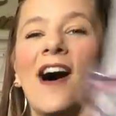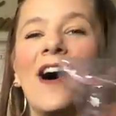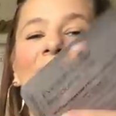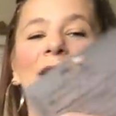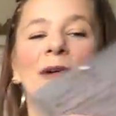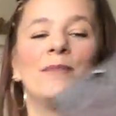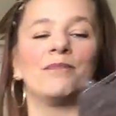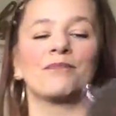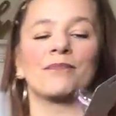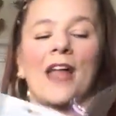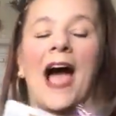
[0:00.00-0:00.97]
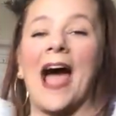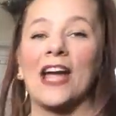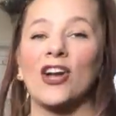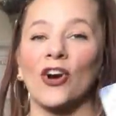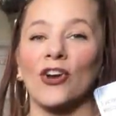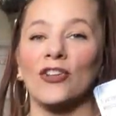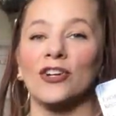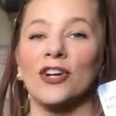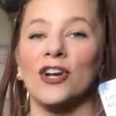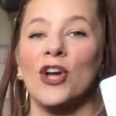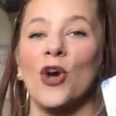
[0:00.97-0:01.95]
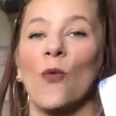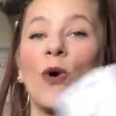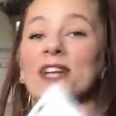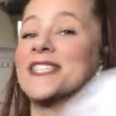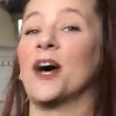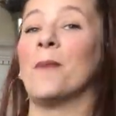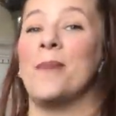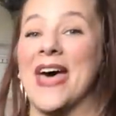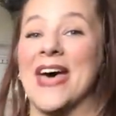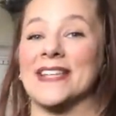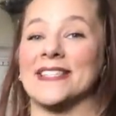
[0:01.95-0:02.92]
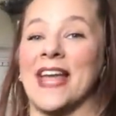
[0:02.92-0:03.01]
eye curler was the best.